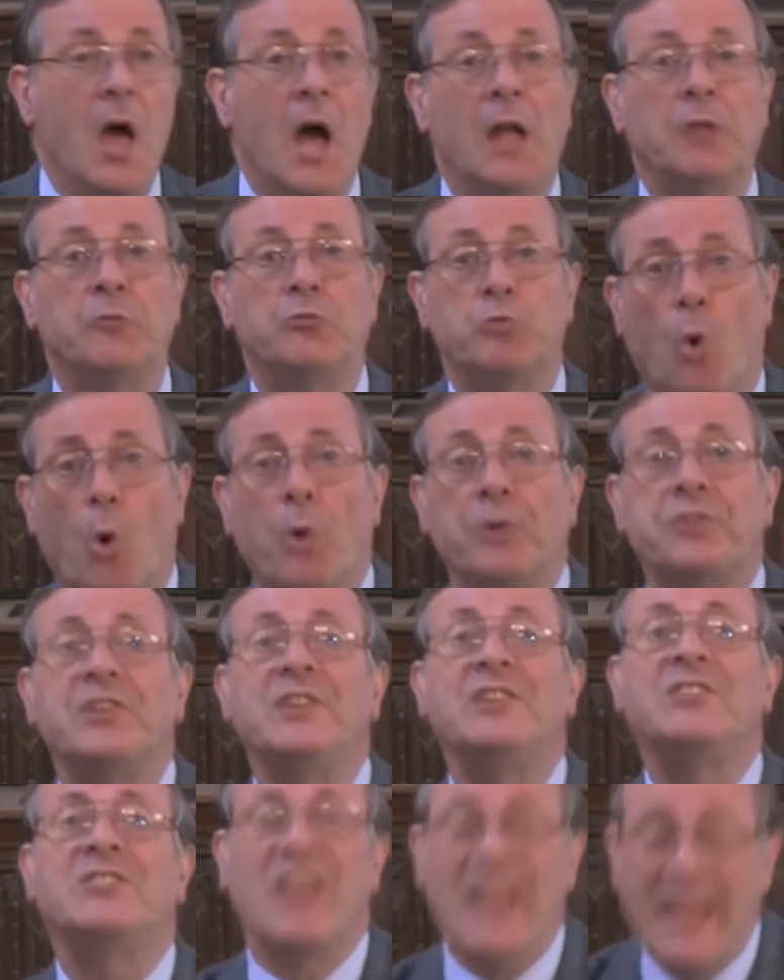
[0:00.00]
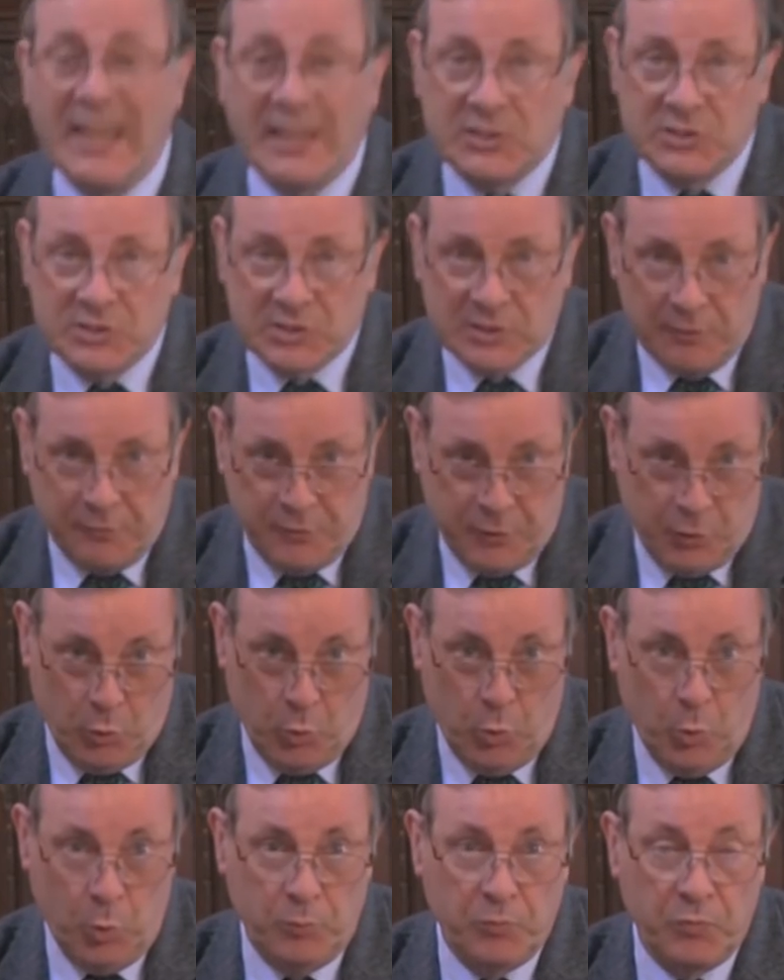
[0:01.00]
And Rorty takes the
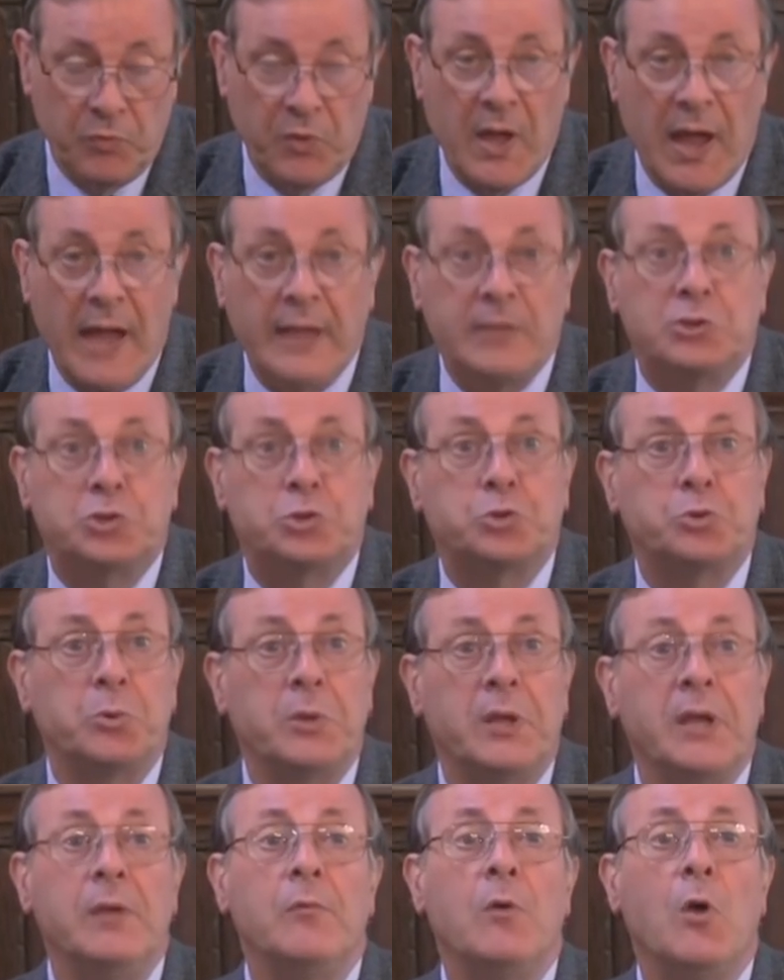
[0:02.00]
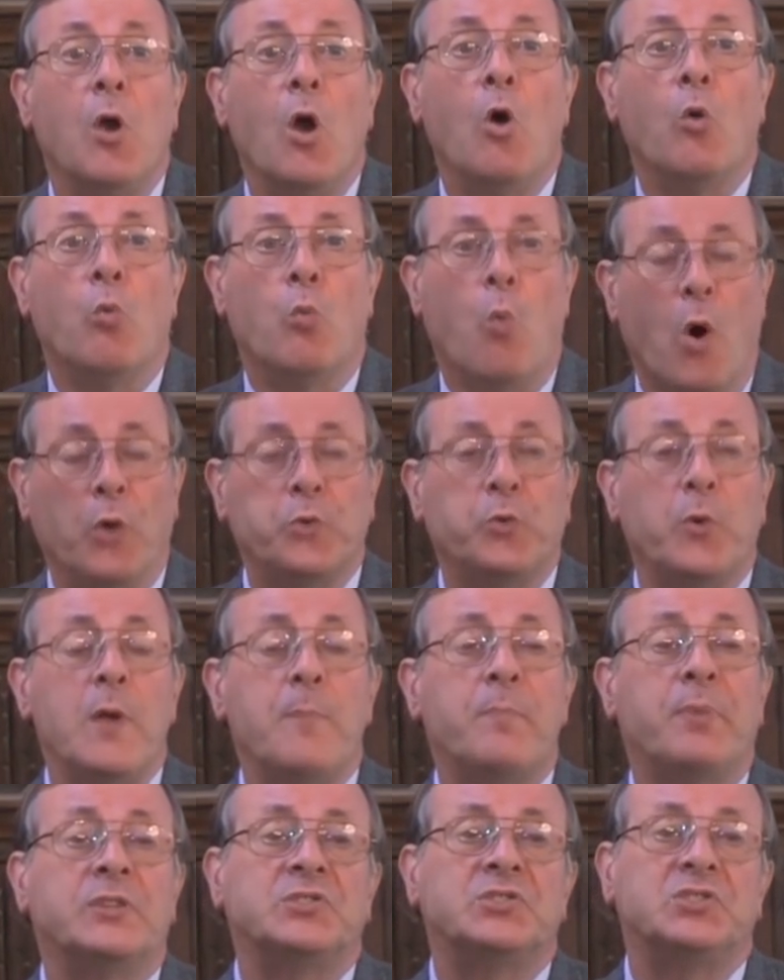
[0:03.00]
view that actually what
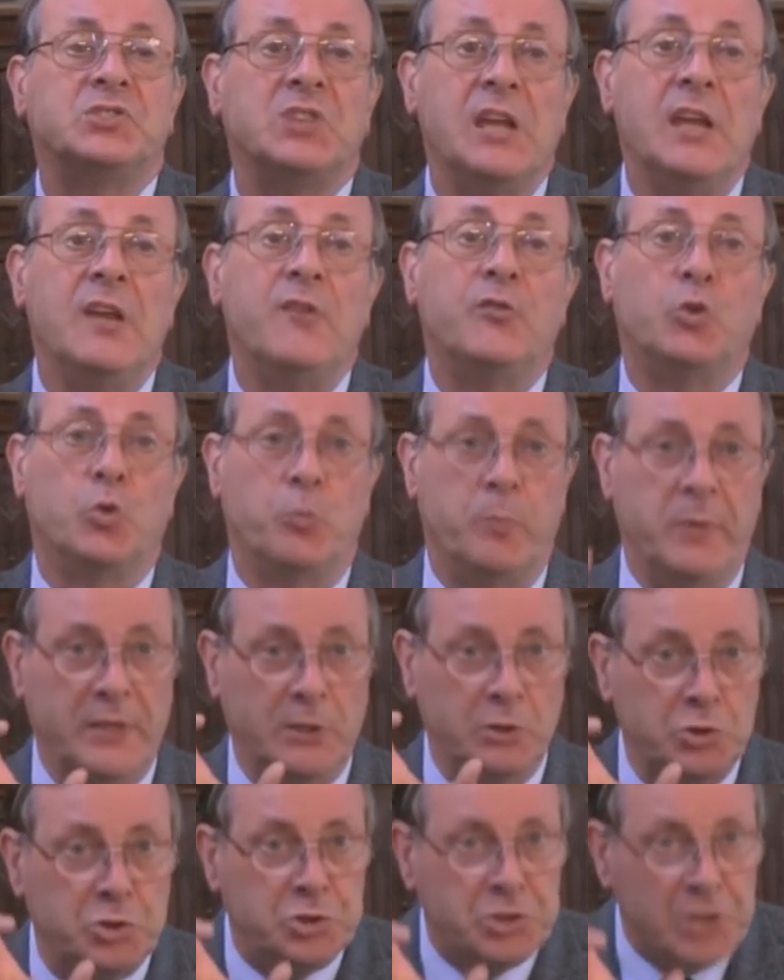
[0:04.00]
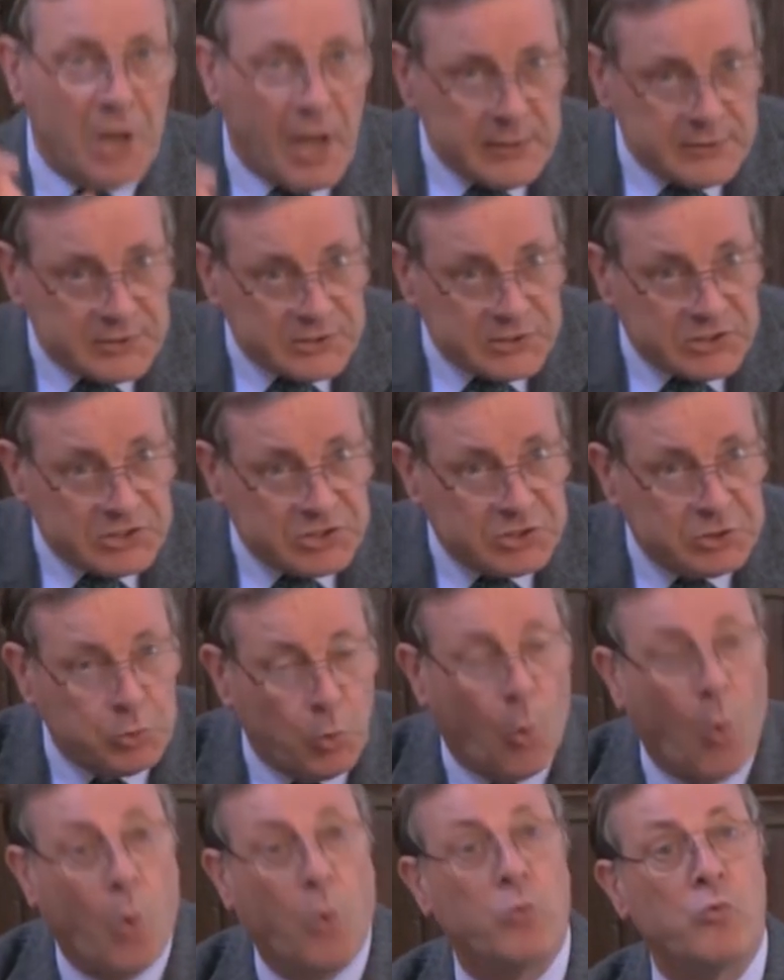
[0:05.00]
we perceive to be just
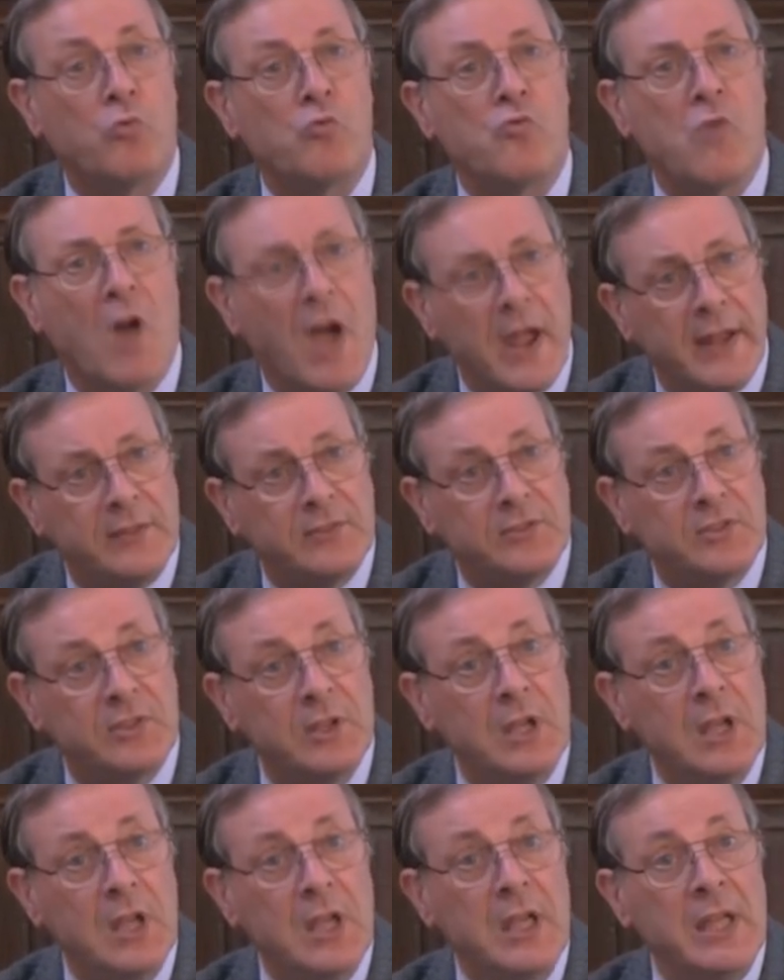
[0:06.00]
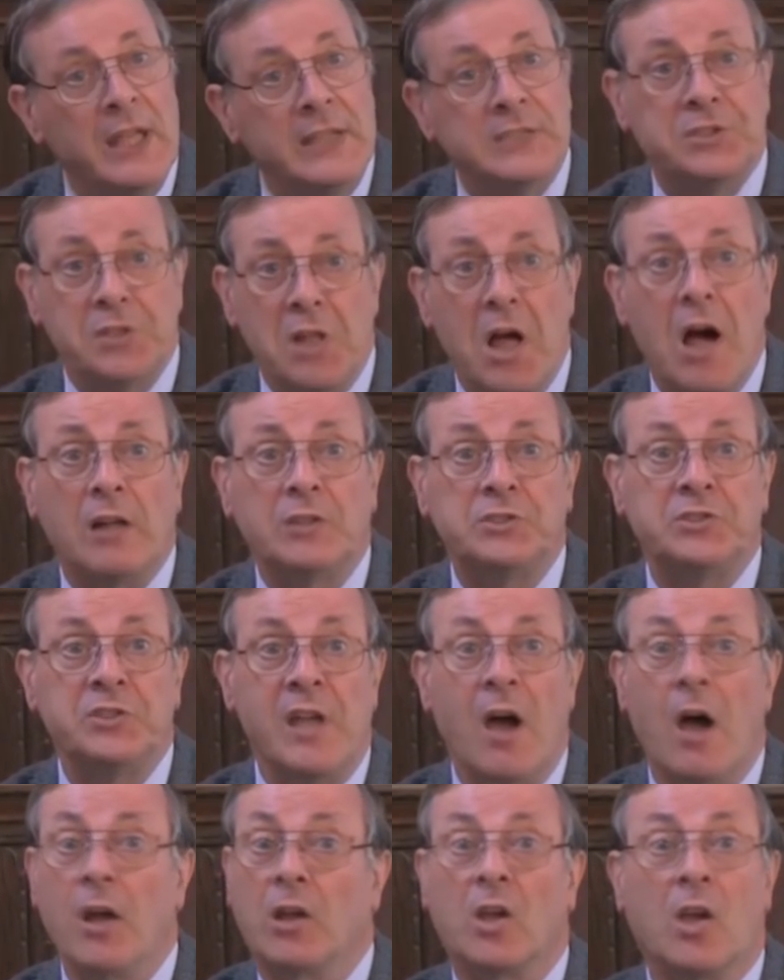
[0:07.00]
or right is
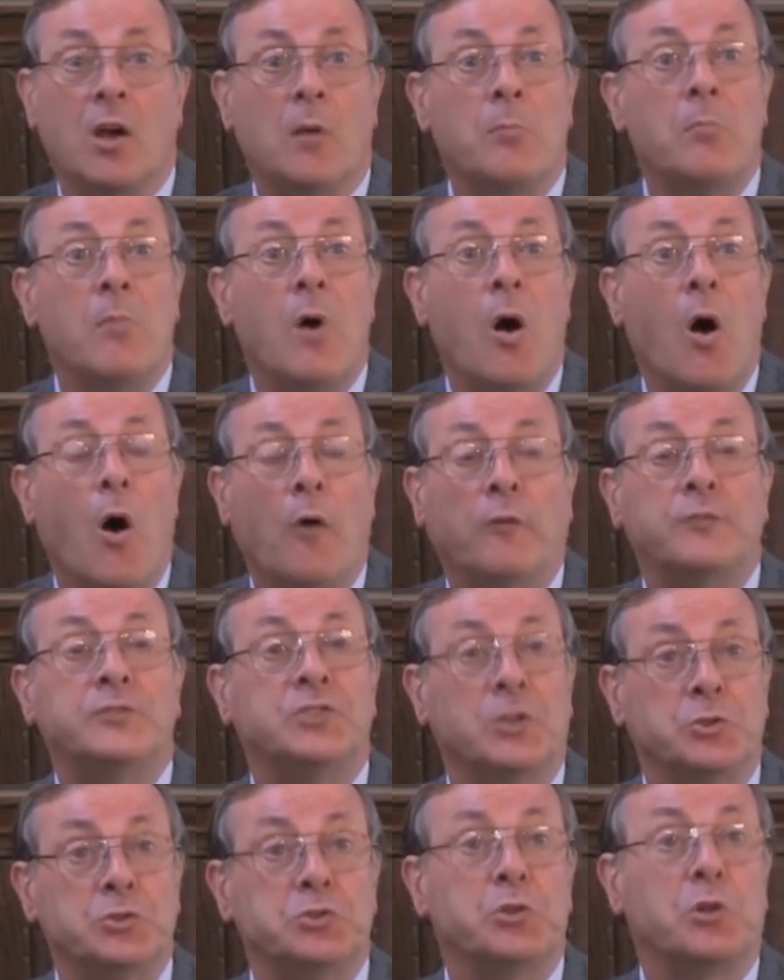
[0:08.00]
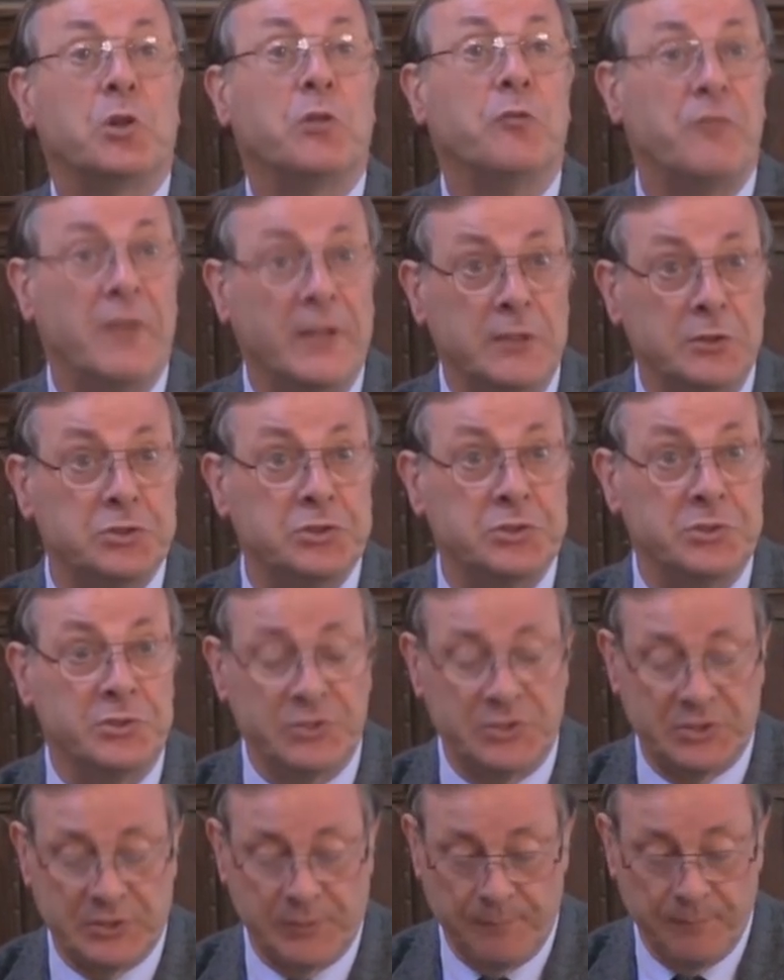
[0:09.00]
largely the outcome of social
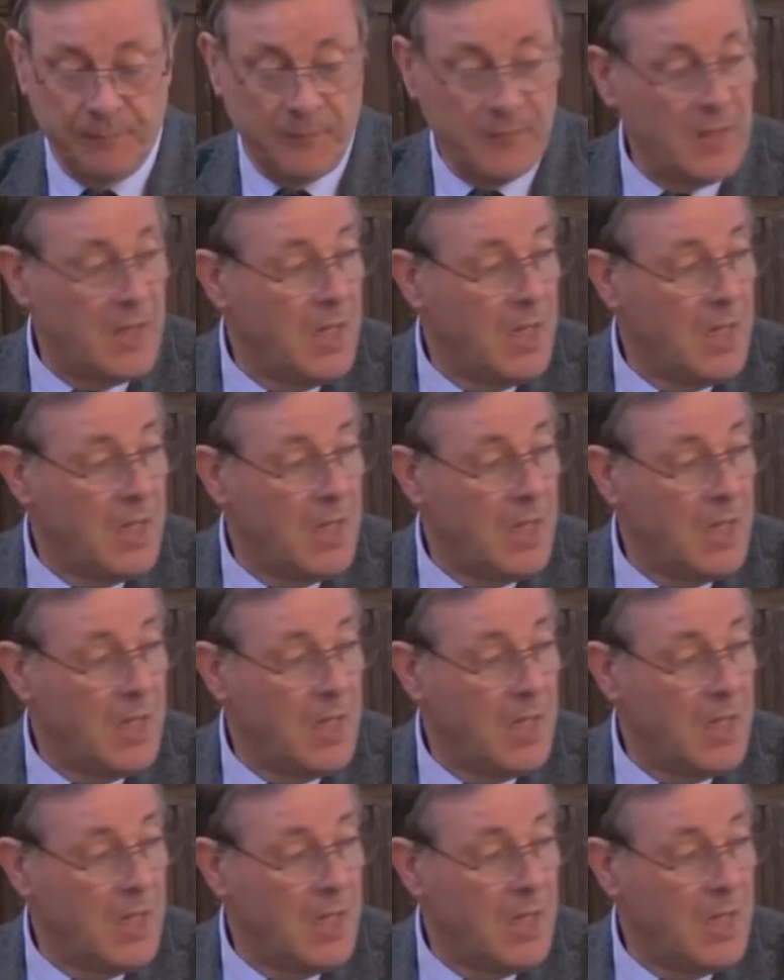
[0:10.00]
conventions.